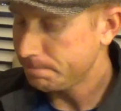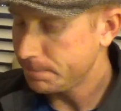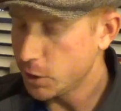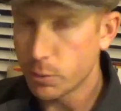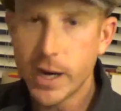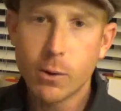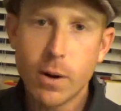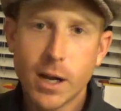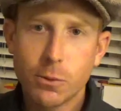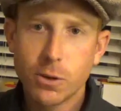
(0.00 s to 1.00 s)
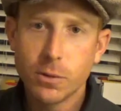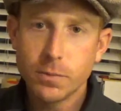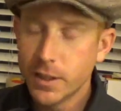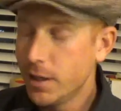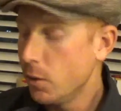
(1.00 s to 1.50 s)
you're ready to rock and
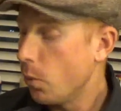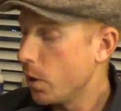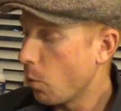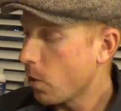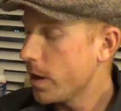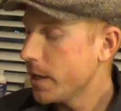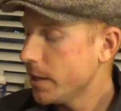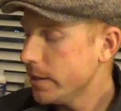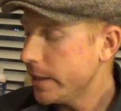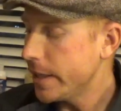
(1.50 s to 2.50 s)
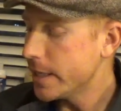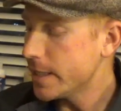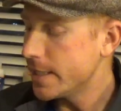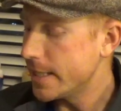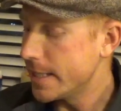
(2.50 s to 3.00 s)
roll. One warning
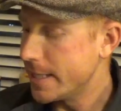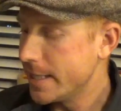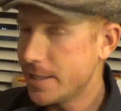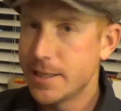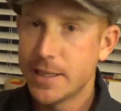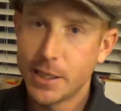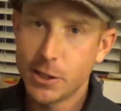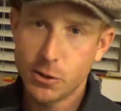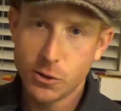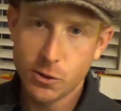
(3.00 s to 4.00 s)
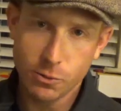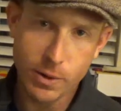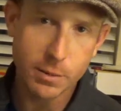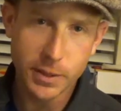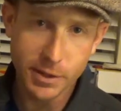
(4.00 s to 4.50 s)
is this is
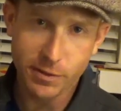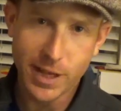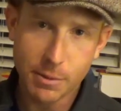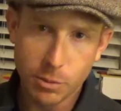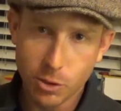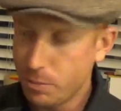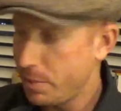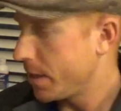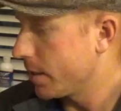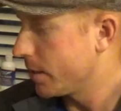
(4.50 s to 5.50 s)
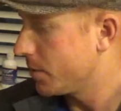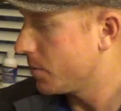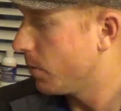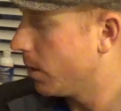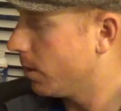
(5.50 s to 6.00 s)
incredibly flammable
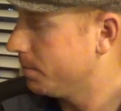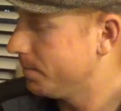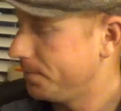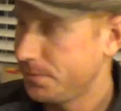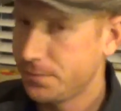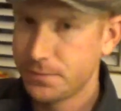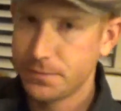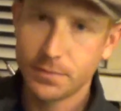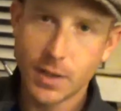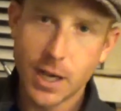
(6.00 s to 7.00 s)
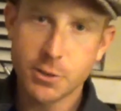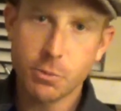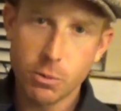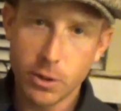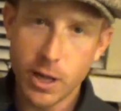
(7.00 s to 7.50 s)
because, well,
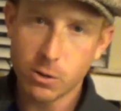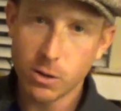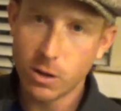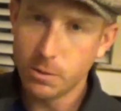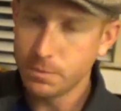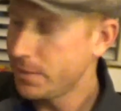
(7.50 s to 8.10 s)
isopropyl alcohol.